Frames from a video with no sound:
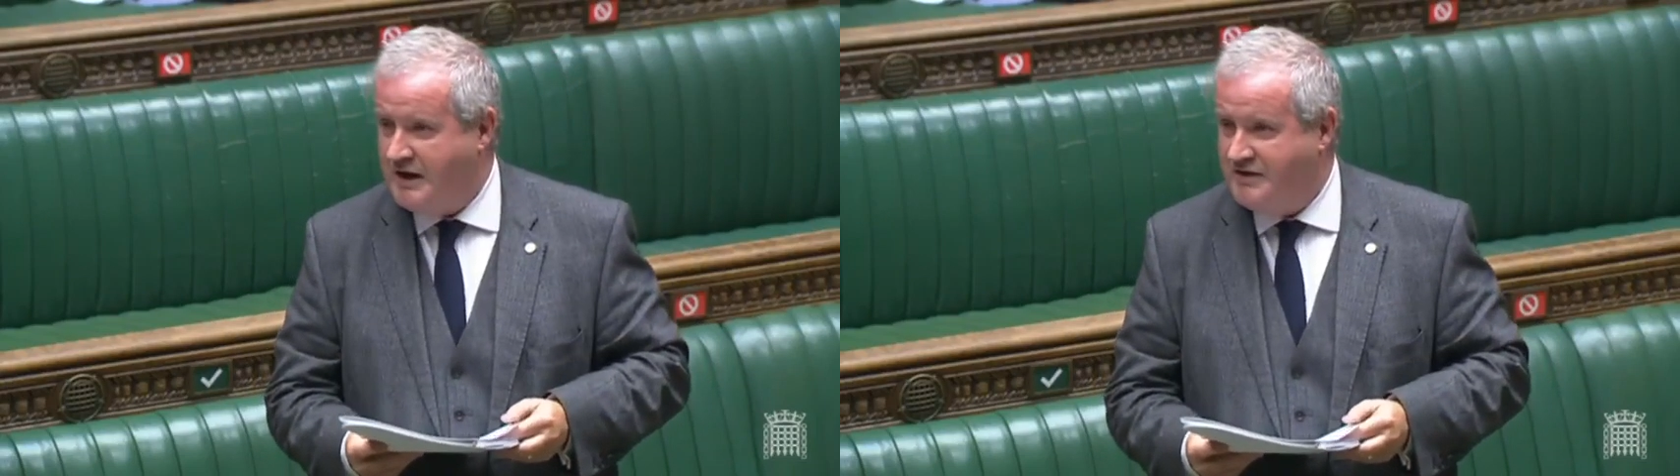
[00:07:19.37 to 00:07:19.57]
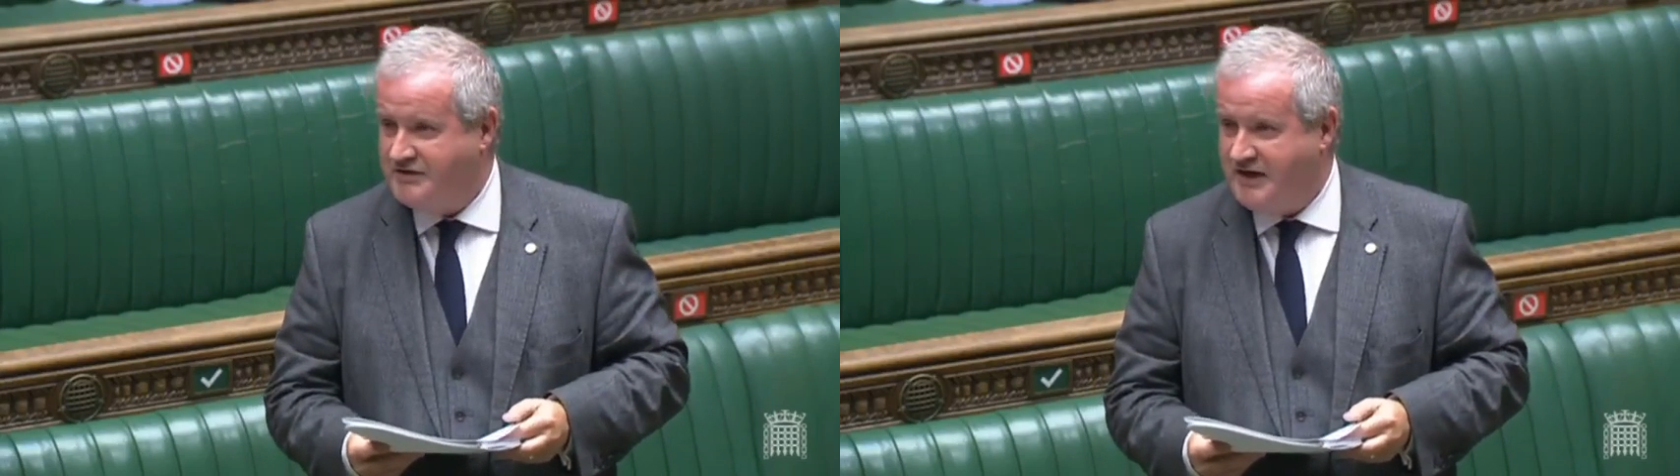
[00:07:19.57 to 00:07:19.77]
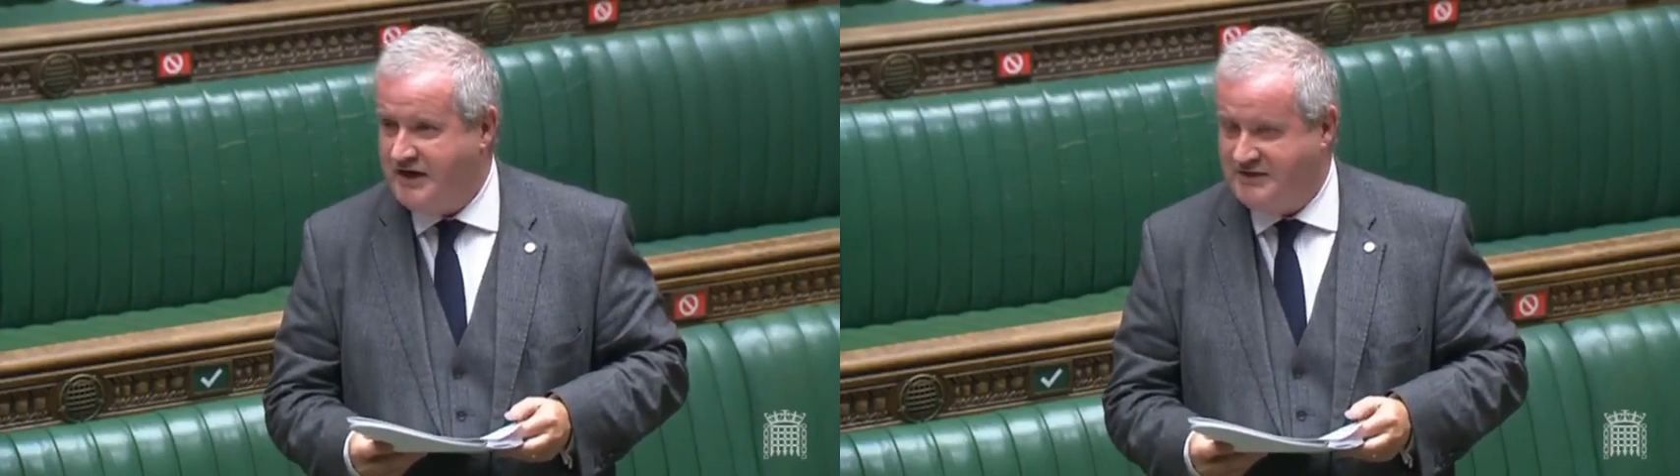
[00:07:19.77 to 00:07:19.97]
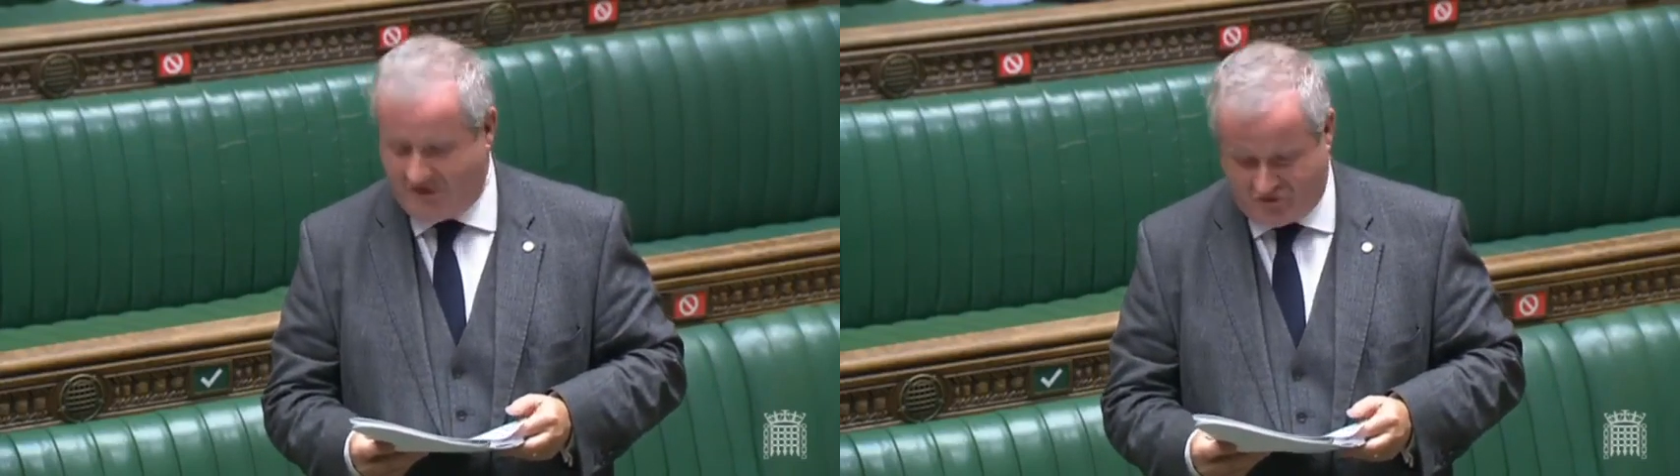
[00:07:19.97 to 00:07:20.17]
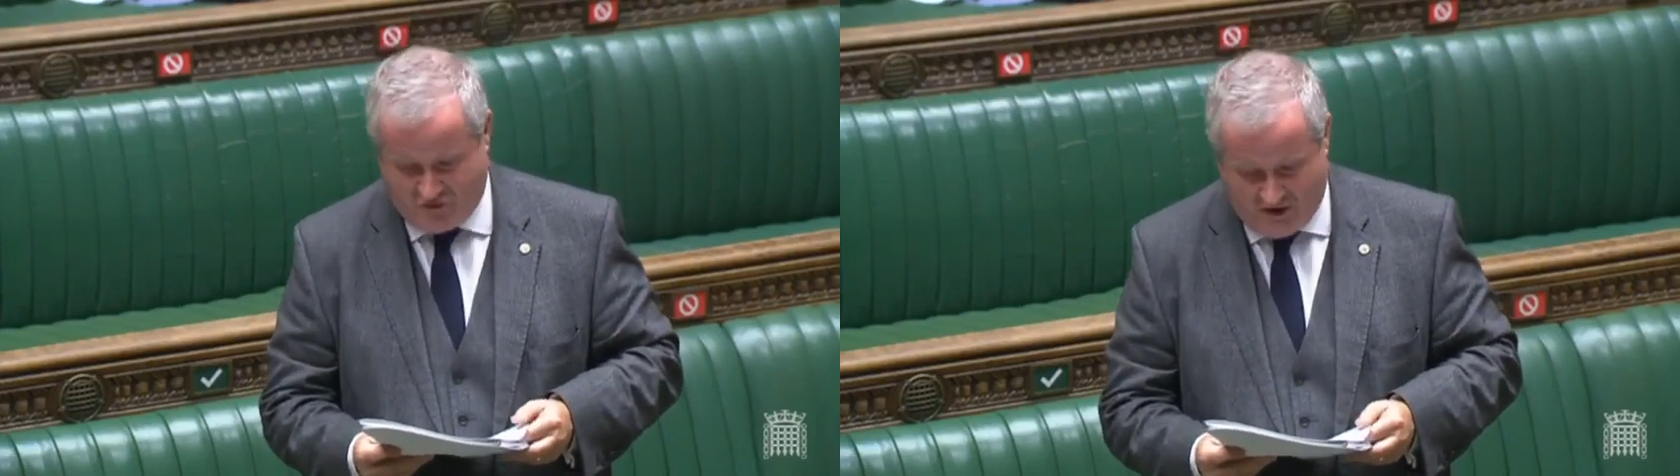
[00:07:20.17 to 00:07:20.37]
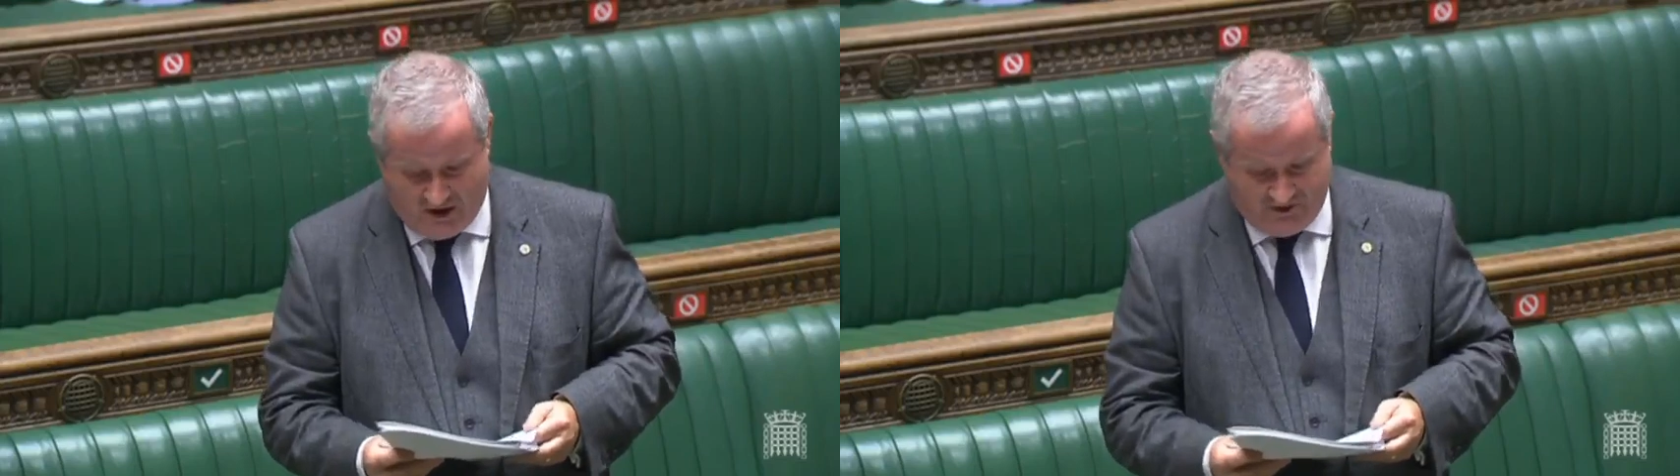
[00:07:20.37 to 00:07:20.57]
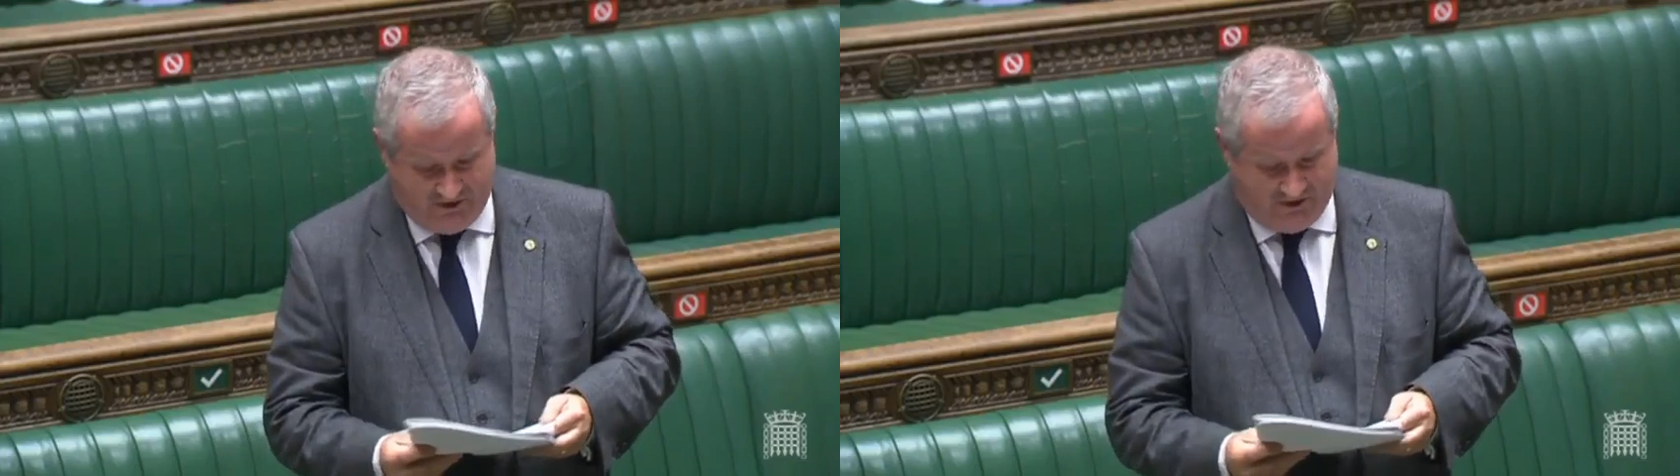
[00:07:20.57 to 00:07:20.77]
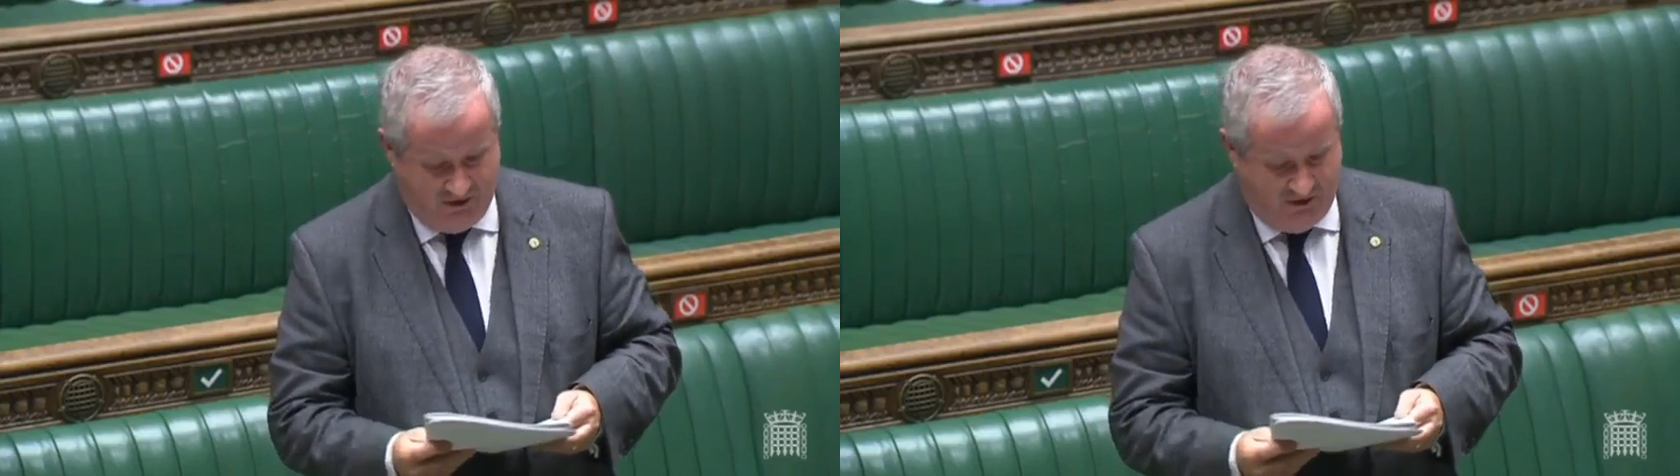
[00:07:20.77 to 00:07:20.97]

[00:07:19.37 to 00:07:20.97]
is he disregarding